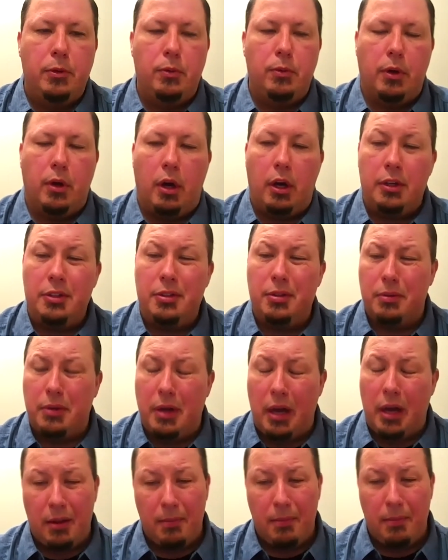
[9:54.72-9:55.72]
We're also
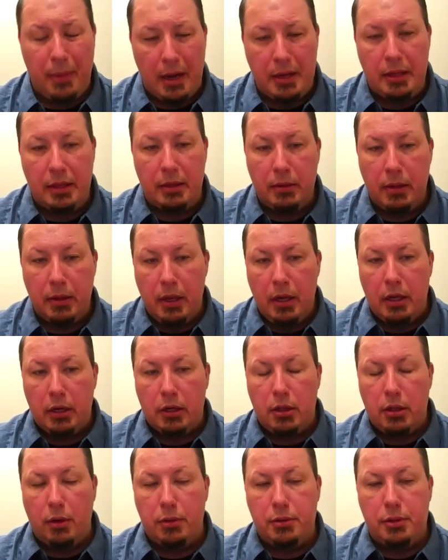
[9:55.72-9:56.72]
kind of paying
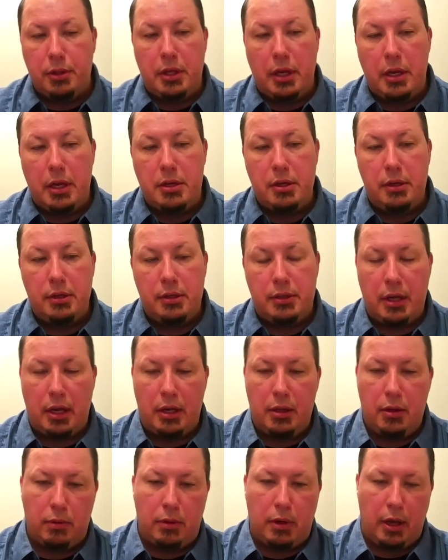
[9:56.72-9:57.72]
close attention to
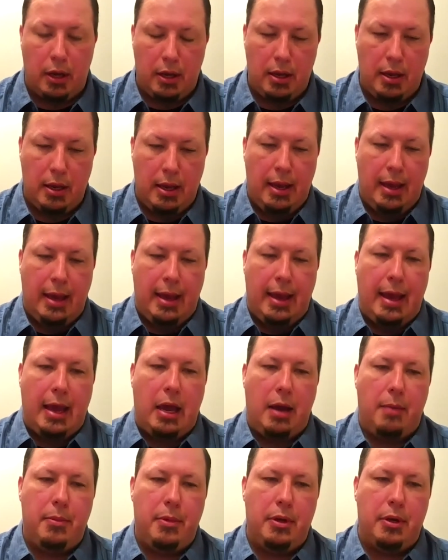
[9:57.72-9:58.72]
saying, okay,
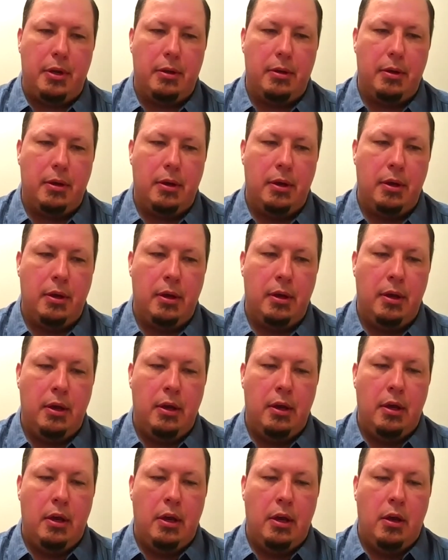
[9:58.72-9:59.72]
how many
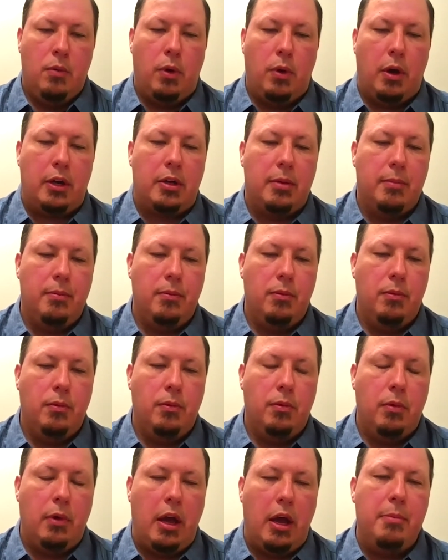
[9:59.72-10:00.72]

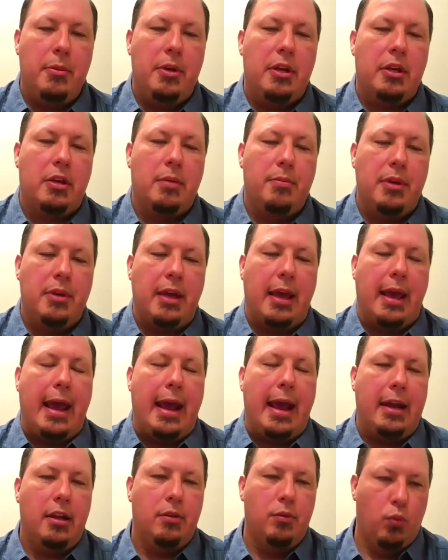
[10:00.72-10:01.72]
can be
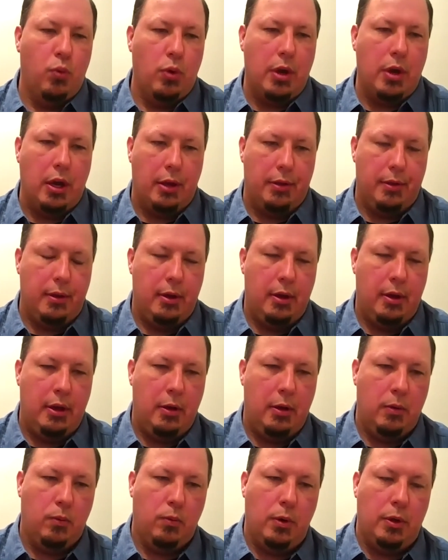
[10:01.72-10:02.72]
added
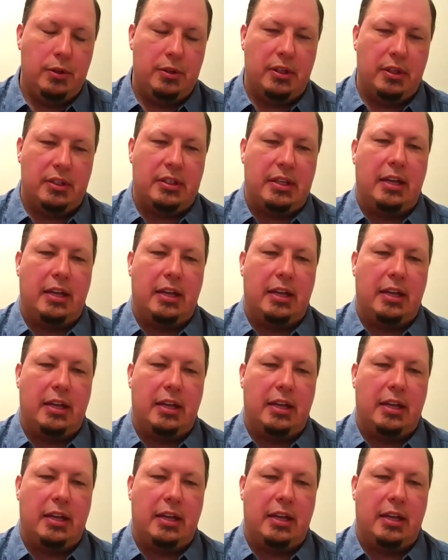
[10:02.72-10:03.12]
when's the